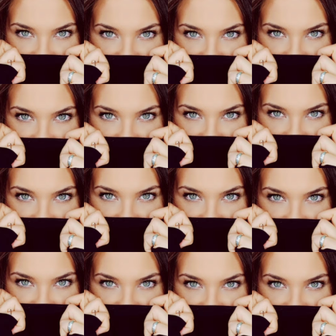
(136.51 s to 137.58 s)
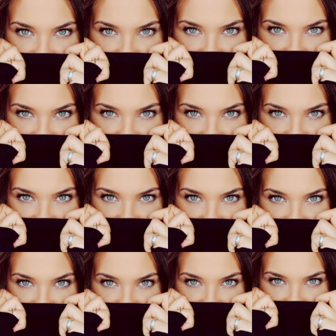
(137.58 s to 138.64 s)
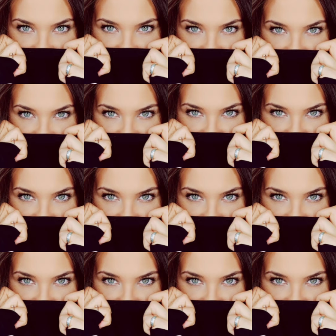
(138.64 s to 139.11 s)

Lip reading: and I bought clippers and I cut off my hair.